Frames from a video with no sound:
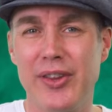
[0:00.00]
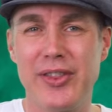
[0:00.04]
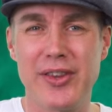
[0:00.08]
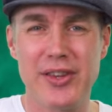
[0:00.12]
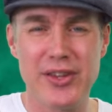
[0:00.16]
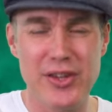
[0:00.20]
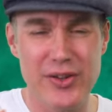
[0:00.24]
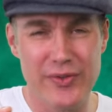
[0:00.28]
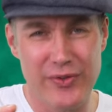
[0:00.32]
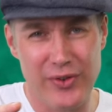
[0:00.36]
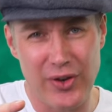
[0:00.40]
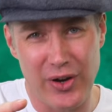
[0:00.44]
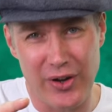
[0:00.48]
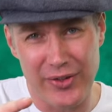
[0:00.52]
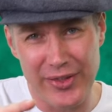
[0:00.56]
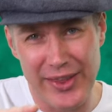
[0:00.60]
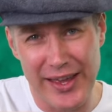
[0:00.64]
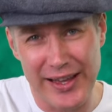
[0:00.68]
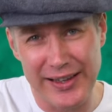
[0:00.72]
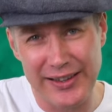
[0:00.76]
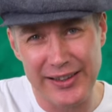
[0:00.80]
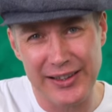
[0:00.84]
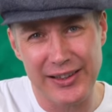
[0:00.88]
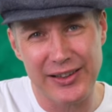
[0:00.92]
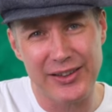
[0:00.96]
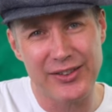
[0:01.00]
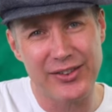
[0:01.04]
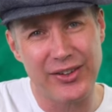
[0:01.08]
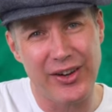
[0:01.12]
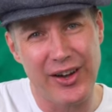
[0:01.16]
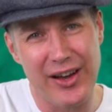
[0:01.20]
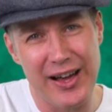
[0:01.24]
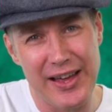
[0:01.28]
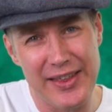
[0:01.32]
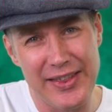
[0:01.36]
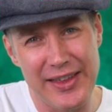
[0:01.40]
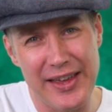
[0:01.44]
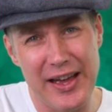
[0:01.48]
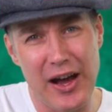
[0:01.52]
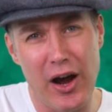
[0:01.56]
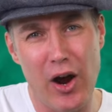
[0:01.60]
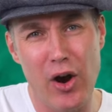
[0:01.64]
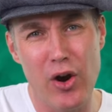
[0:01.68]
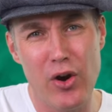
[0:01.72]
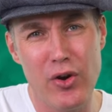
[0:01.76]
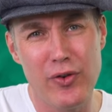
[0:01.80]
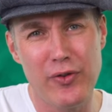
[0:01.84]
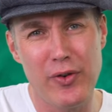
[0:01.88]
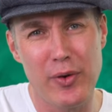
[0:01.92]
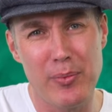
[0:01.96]
and that you've got that little tie there
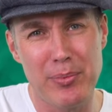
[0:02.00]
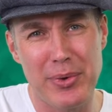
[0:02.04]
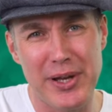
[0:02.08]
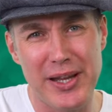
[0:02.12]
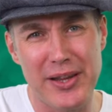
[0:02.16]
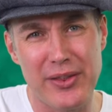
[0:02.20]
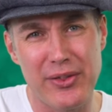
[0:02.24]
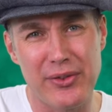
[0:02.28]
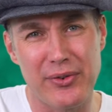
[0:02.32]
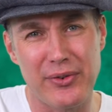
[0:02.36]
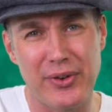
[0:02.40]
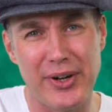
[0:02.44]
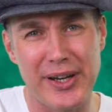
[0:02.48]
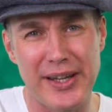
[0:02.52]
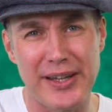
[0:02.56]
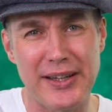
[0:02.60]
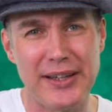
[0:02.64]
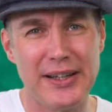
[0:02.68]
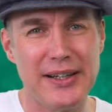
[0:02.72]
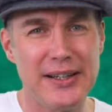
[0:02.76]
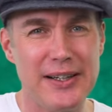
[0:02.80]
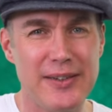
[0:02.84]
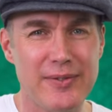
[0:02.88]
over beat three.